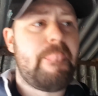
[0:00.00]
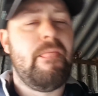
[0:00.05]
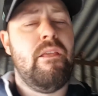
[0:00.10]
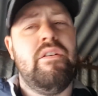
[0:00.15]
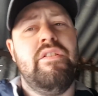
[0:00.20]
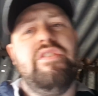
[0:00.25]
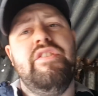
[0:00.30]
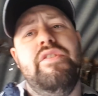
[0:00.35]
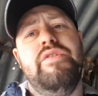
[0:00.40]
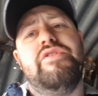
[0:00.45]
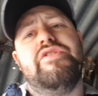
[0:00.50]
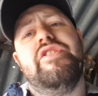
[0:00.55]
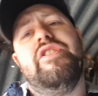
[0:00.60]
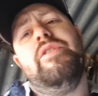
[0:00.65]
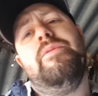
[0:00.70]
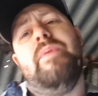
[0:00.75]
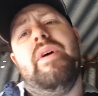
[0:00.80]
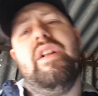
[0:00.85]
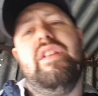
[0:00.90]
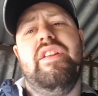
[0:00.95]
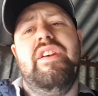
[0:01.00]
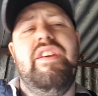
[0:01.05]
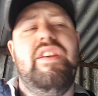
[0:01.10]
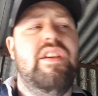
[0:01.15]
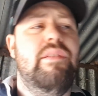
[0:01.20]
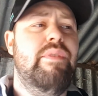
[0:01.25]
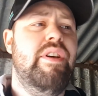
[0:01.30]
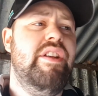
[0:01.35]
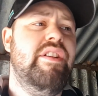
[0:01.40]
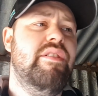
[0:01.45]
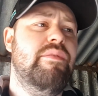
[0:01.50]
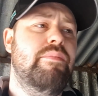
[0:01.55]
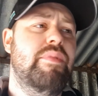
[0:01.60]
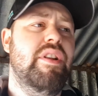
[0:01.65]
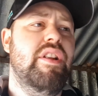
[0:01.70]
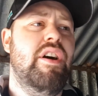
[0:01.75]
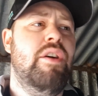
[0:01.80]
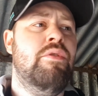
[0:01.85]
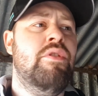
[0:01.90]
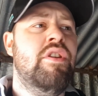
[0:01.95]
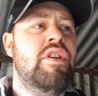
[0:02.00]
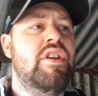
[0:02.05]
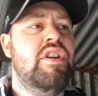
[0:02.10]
on YouTube. I'll link him in below.